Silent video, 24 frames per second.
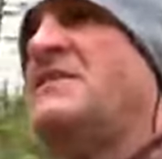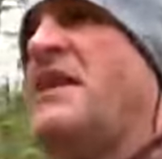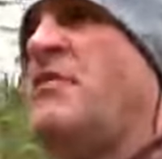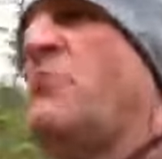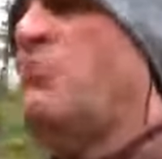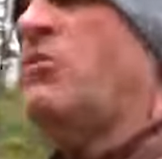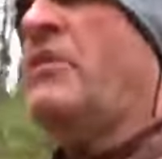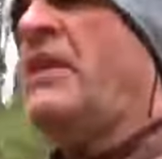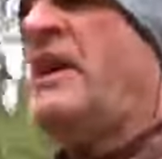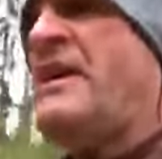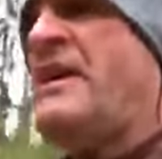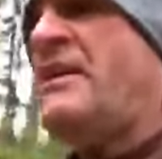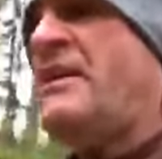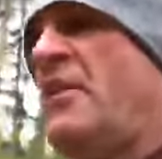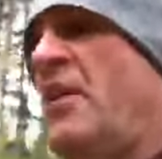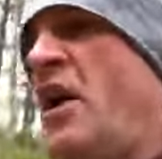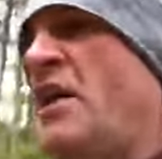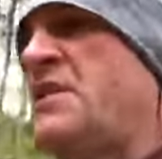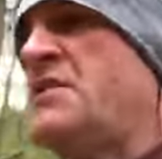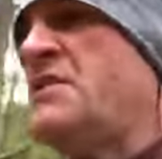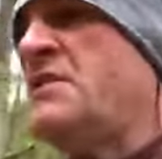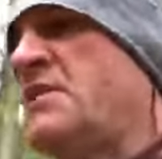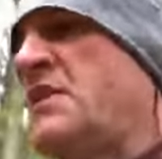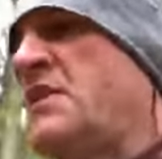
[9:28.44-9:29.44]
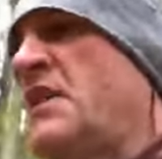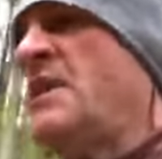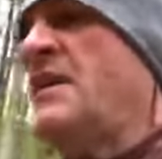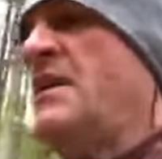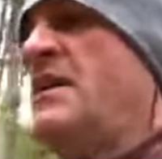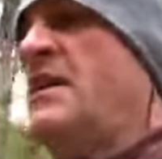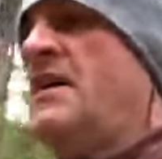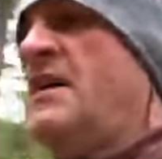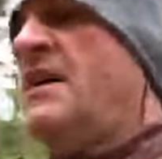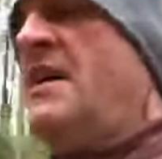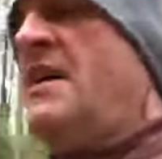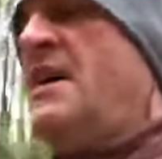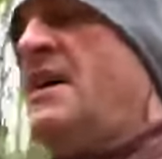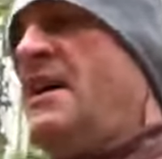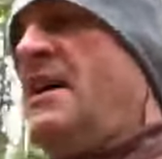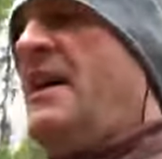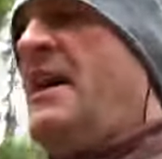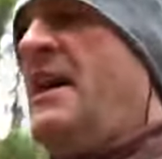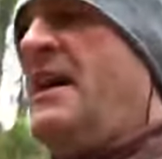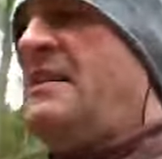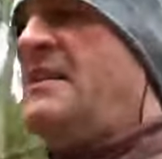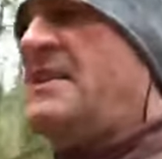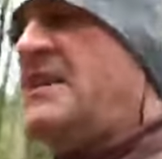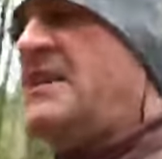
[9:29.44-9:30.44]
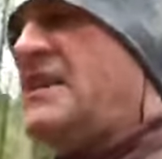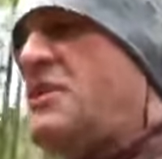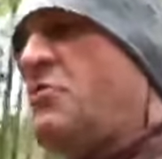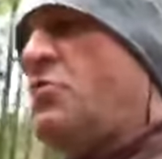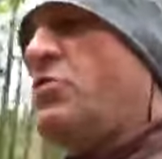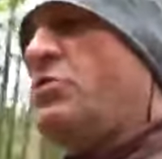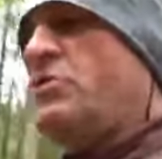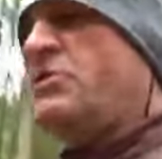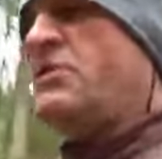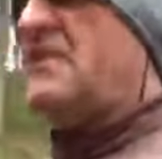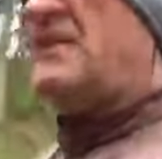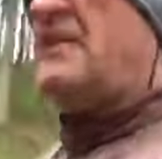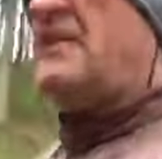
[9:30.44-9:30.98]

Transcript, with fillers: now like us and he knows the